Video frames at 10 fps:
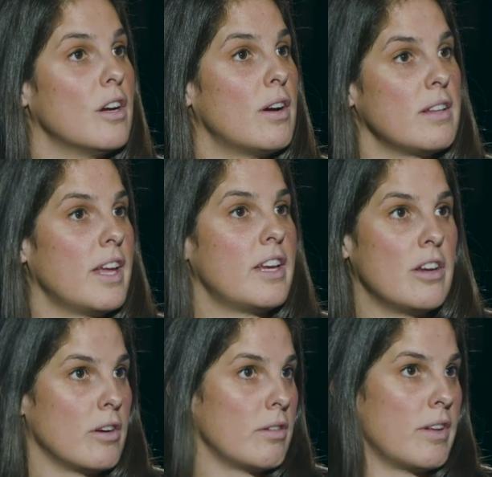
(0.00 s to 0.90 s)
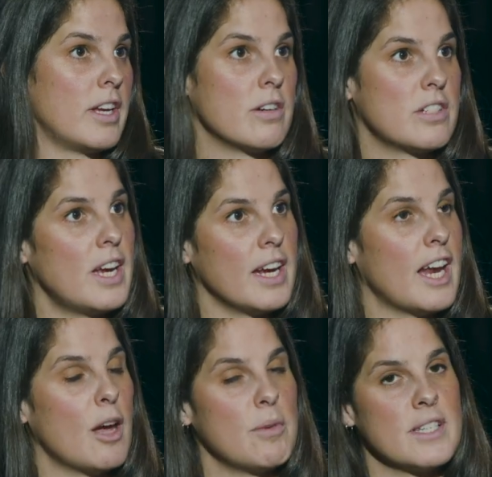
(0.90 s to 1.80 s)
like you're saying,
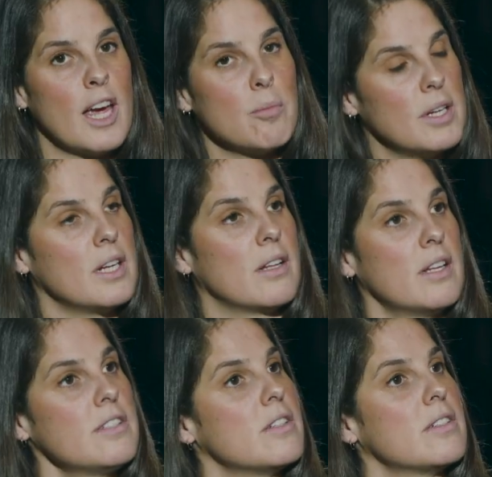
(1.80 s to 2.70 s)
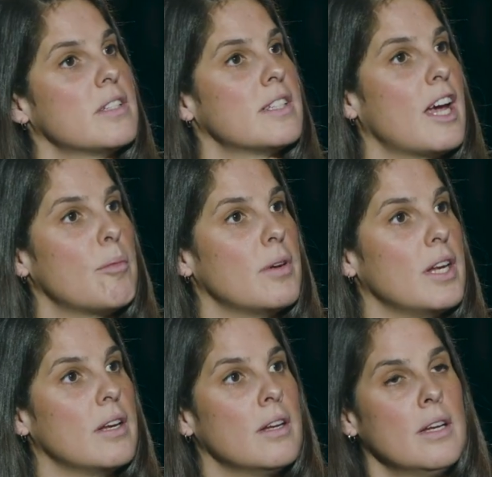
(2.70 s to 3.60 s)
it's happening in clusters, it's happening...